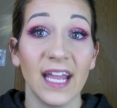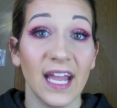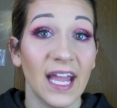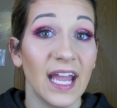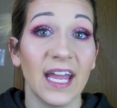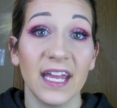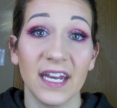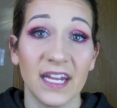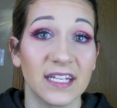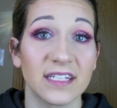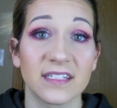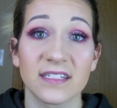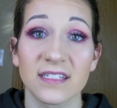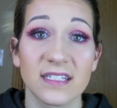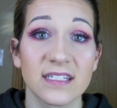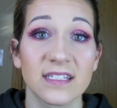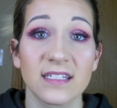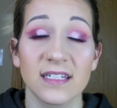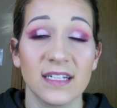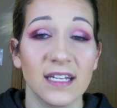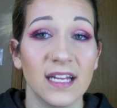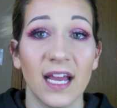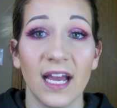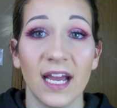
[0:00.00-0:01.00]
it is.
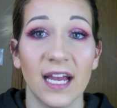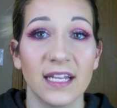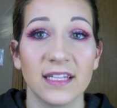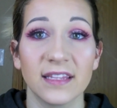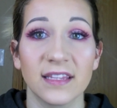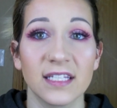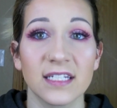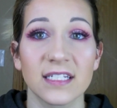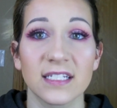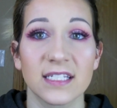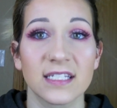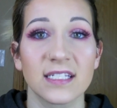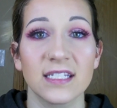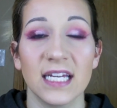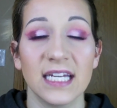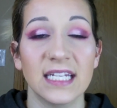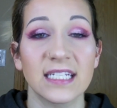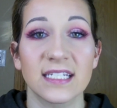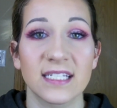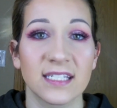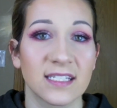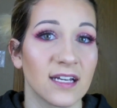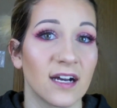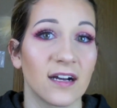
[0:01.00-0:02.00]

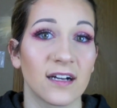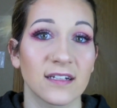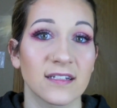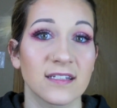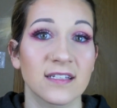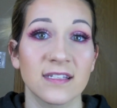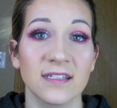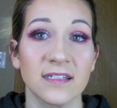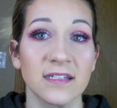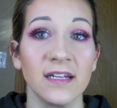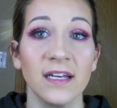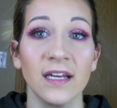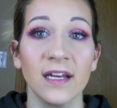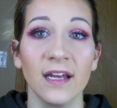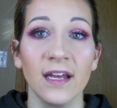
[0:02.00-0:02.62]
It sucks.